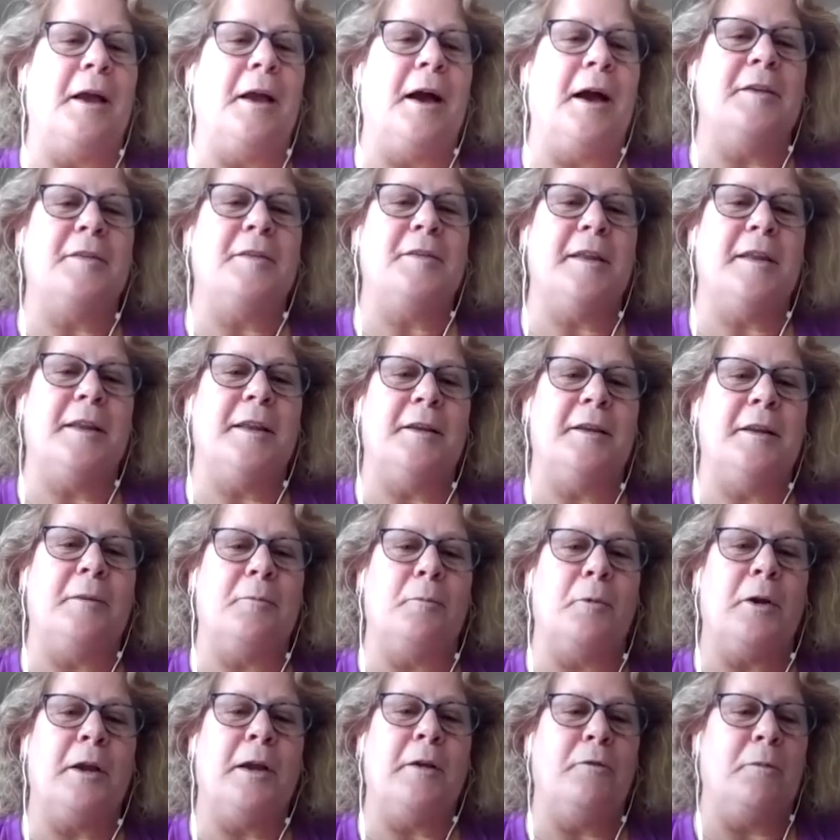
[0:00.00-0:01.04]
isolated and
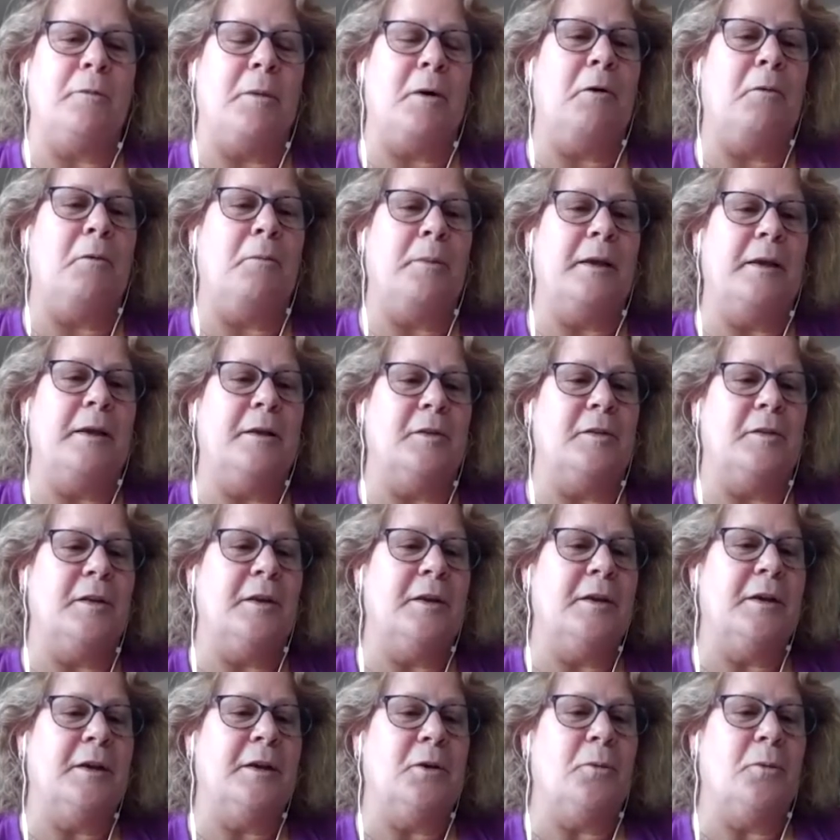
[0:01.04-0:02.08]
working from home
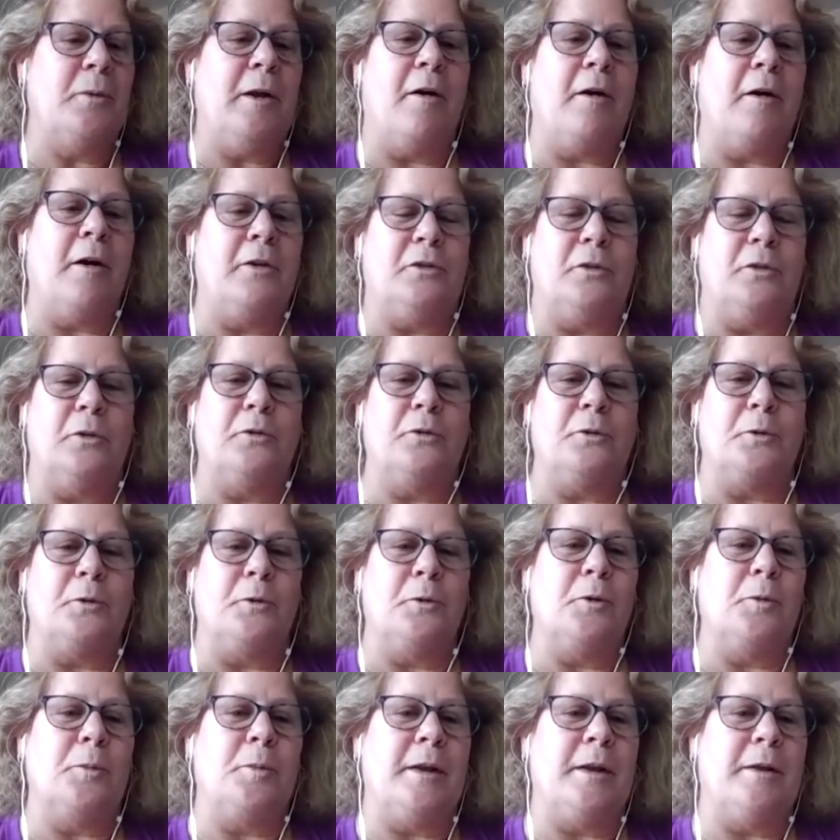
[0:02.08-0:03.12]
because we are a social
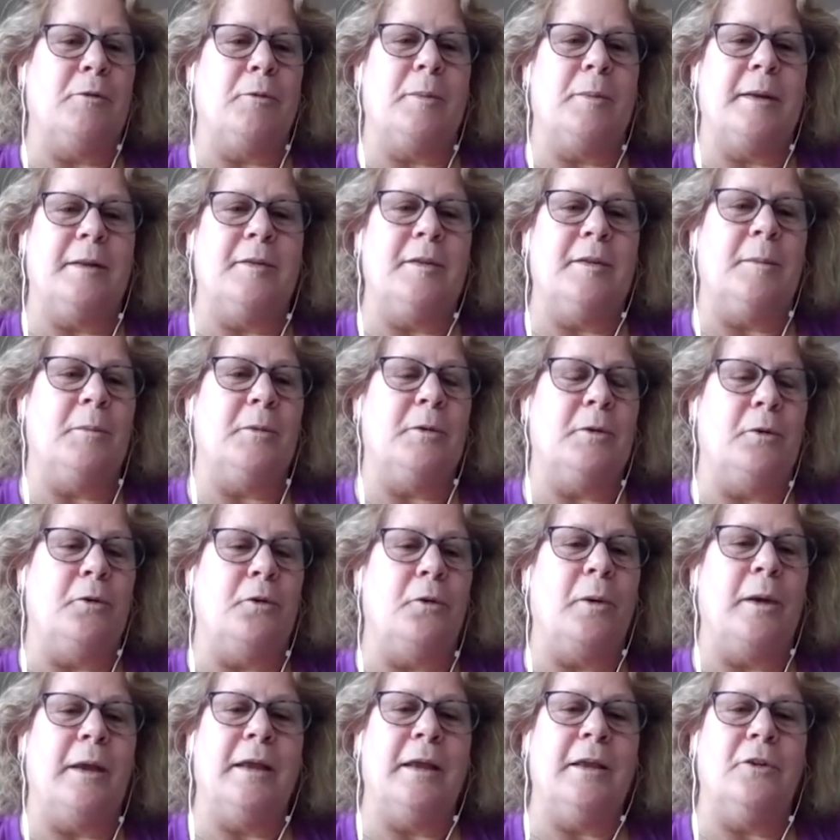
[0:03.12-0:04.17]
group and everybody seems to
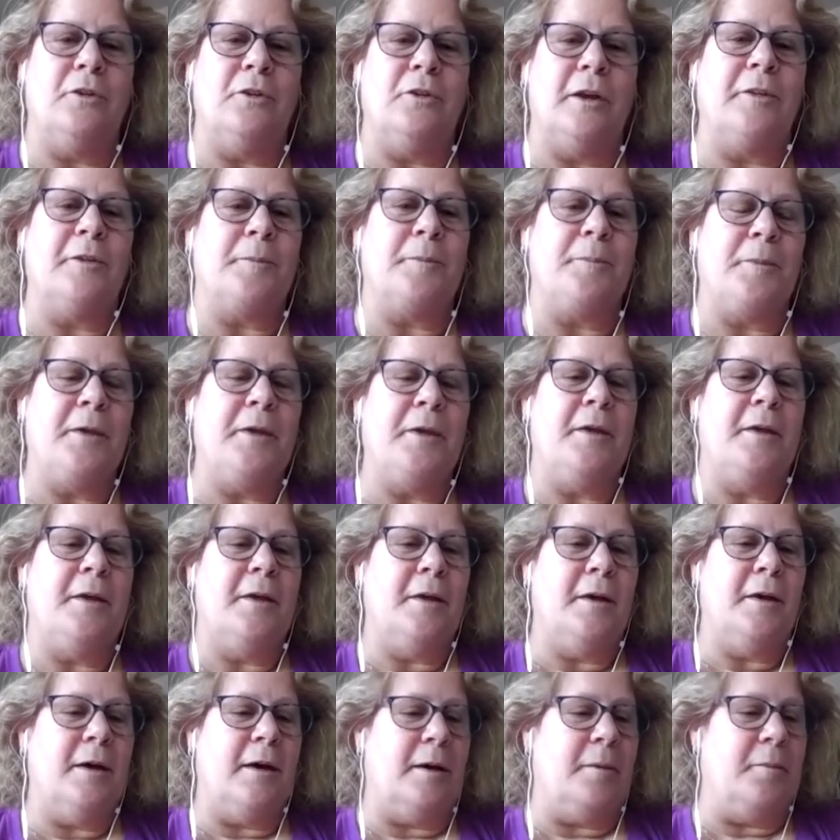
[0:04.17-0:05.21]
enjoy each other.
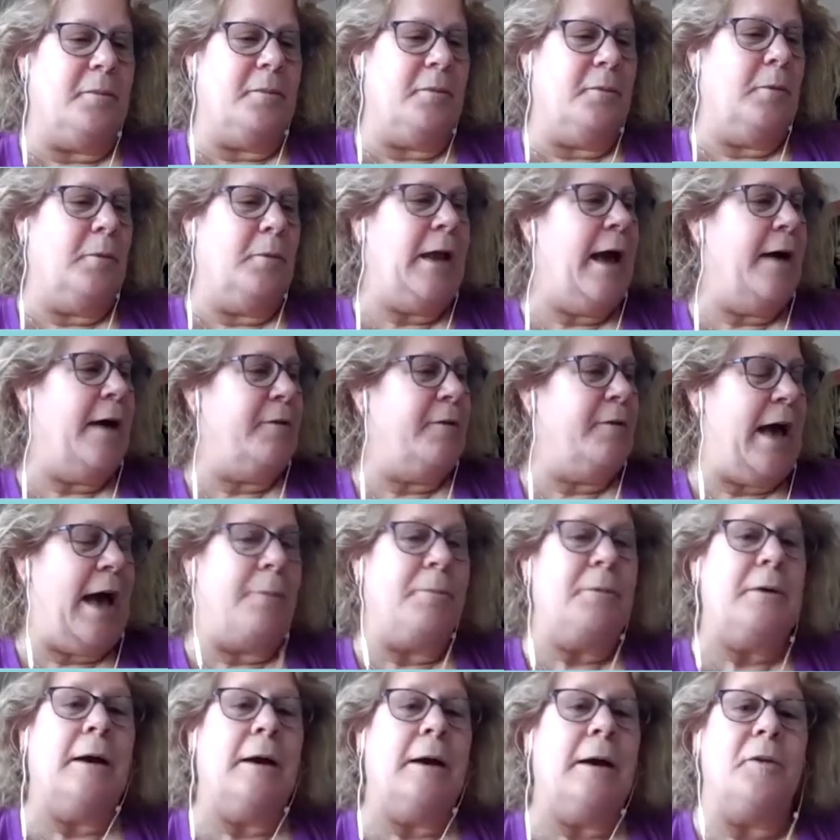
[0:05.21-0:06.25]
We have a
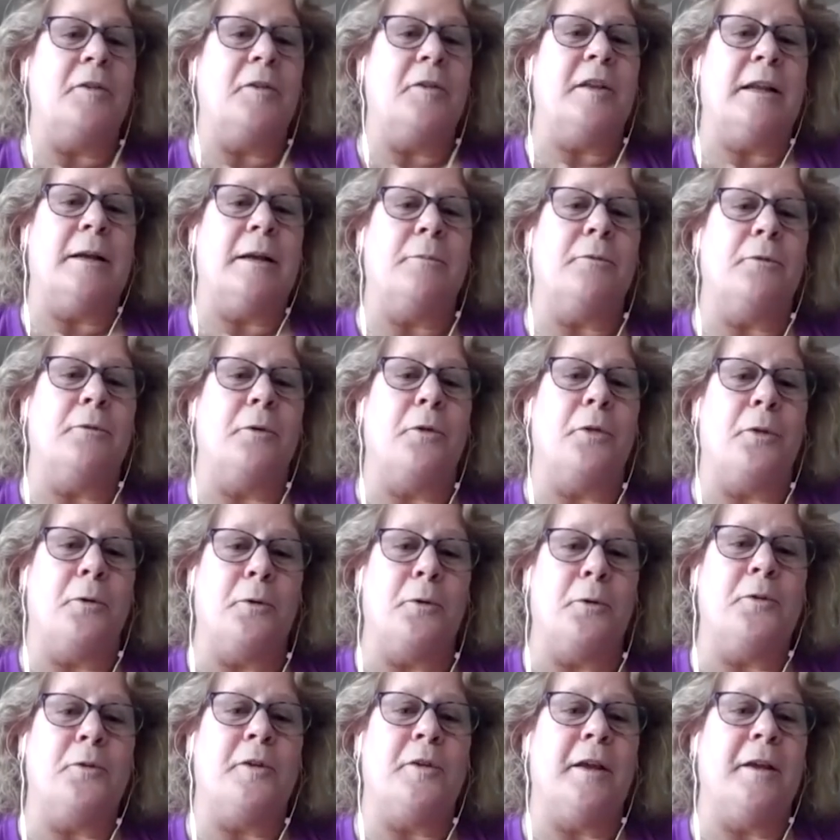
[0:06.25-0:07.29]
happy hour set up for
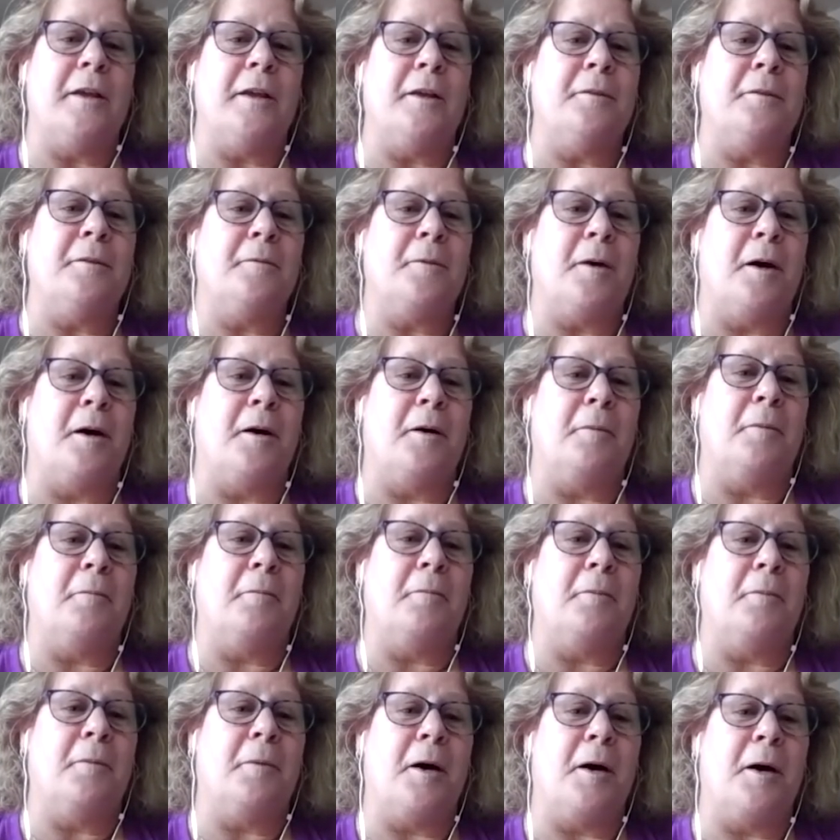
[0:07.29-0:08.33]
Thursday on
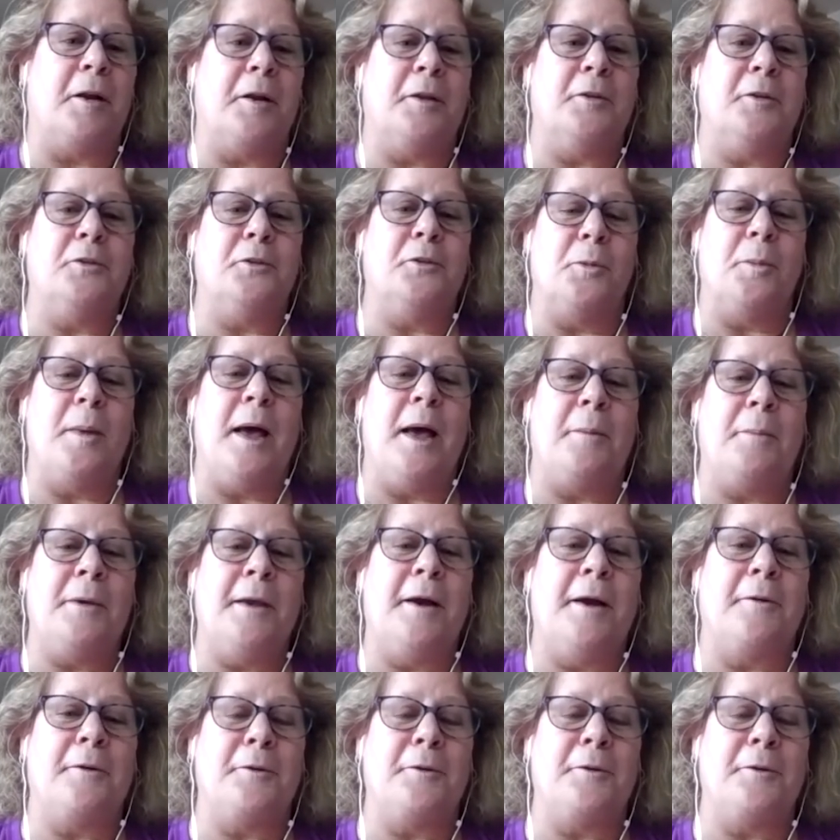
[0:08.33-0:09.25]
a Zoom happy hour.